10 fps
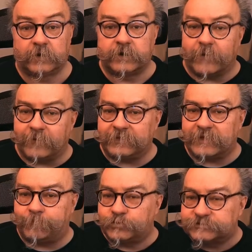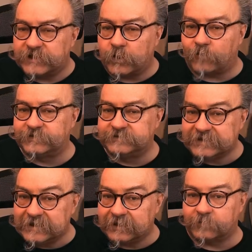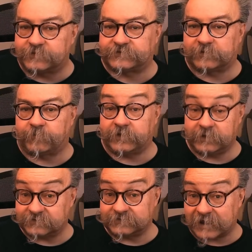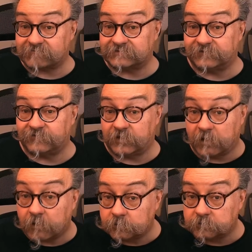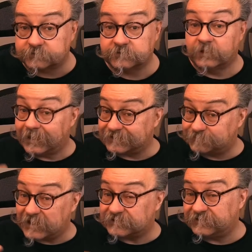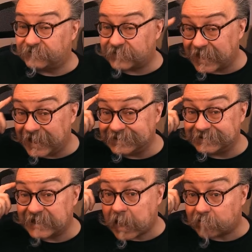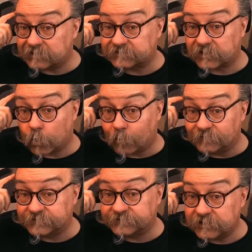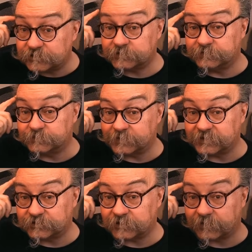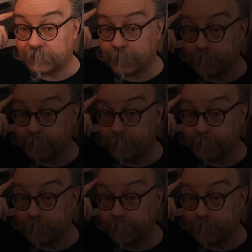Knowing they're putting off dealing with something is narrative gold, especially for their in-character conversations with each other.